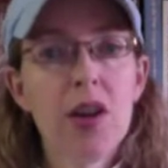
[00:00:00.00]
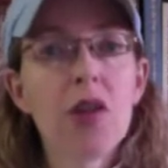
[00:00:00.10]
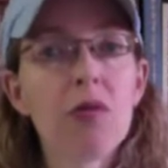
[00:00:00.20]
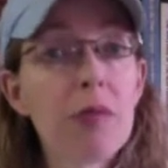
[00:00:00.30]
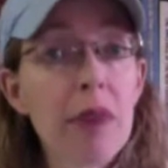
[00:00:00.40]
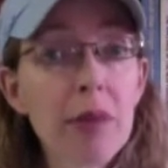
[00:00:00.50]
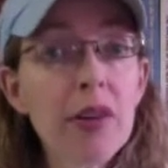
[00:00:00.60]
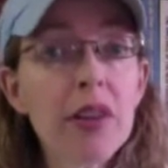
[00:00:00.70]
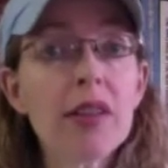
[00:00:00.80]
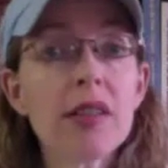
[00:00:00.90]

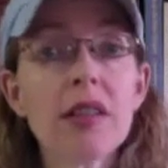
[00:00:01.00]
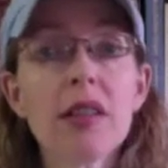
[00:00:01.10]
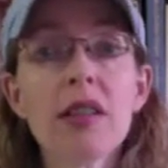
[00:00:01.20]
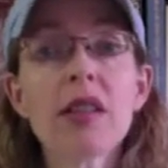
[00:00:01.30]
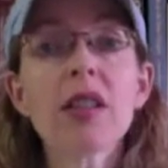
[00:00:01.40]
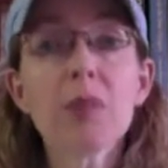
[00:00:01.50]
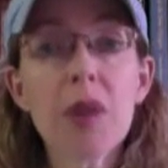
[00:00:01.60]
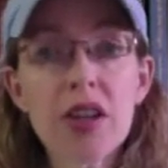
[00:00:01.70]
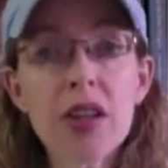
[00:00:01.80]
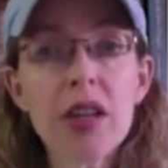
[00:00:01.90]
Remembering this is
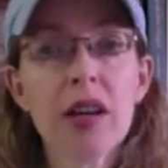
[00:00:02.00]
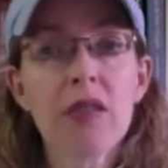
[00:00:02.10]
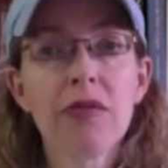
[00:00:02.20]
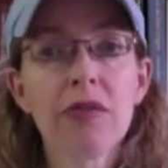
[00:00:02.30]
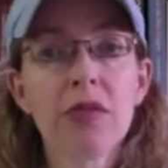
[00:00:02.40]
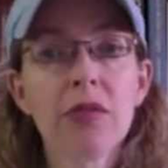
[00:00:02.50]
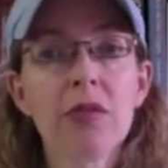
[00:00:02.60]
especially helpful